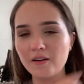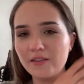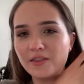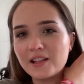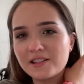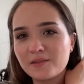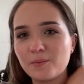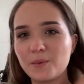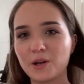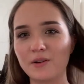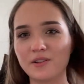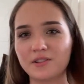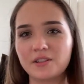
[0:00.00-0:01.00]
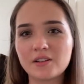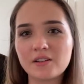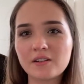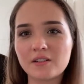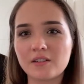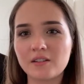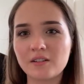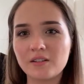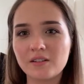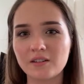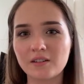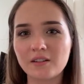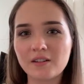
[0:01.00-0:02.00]
That's embarrassing.
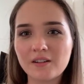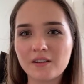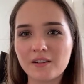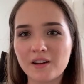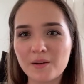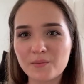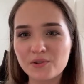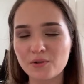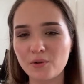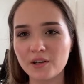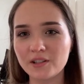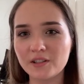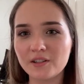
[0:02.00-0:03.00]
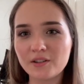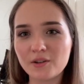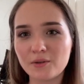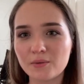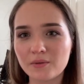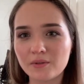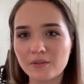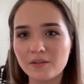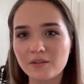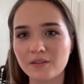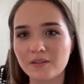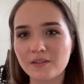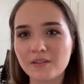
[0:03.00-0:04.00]
I'm sorry, I didn't know.
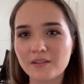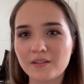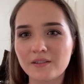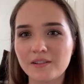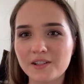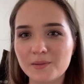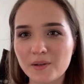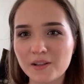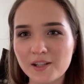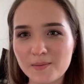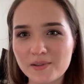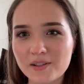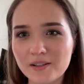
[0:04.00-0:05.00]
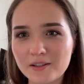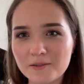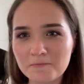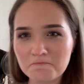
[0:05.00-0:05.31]
It's my lipstick.